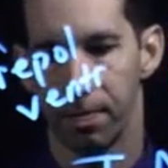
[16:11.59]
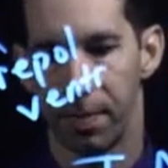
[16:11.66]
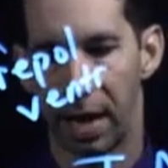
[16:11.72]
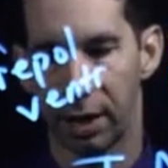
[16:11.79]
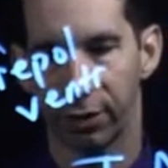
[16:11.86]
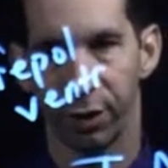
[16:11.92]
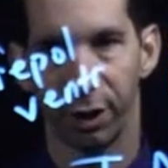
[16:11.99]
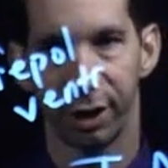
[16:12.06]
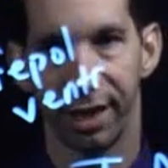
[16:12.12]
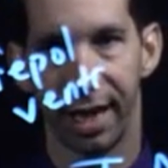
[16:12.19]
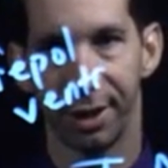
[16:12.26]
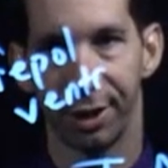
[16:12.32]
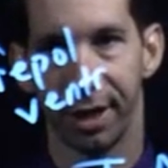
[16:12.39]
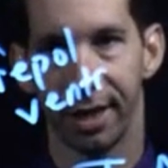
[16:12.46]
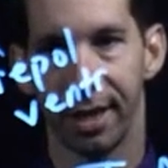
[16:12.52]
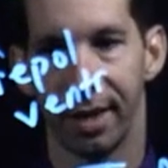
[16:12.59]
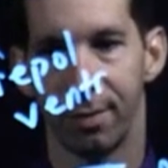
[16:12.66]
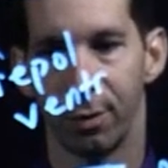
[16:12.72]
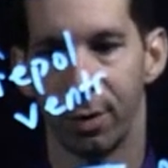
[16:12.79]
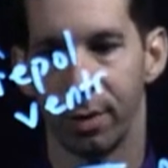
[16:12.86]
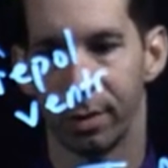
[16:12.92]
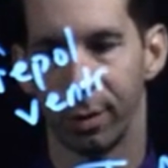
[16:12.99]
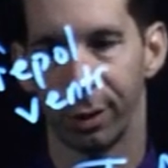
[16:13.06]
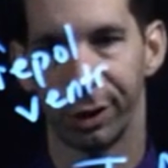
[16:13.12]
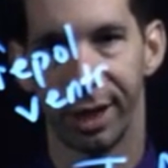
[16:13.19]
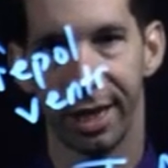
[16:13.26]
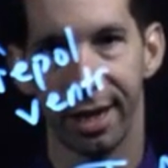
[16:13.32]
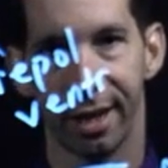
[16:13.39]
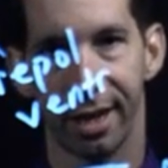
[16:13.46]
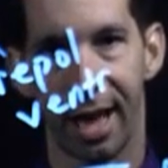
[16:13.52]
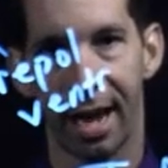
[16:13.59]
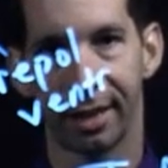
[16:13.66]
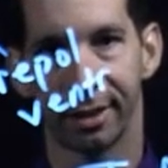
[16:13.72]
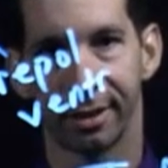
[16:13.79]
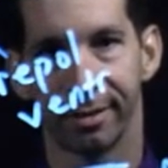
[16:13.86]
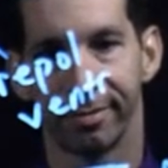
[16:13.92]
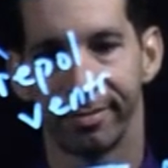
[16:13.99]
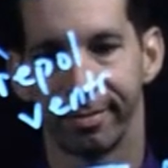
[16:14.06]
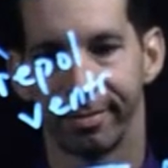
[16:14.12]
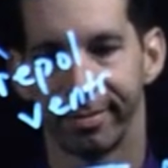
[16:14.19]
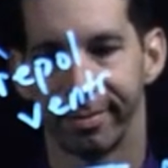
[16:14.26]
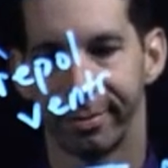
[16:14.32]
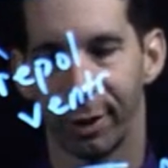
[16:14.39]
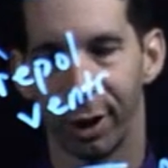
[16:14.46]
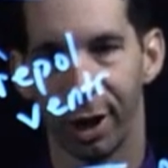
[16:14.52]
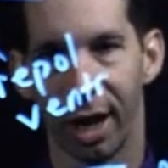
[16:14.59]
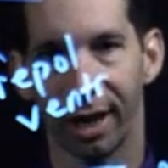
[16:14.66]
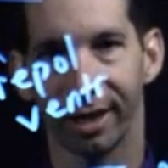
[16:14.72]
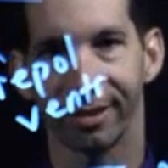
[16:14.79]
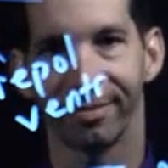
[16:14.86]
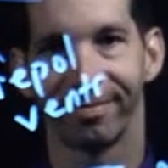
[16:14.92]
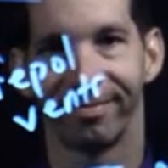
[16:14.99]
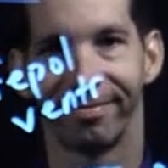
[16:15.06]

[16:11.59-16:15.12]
thanks for your attention, and we'll see you in class. Good luck.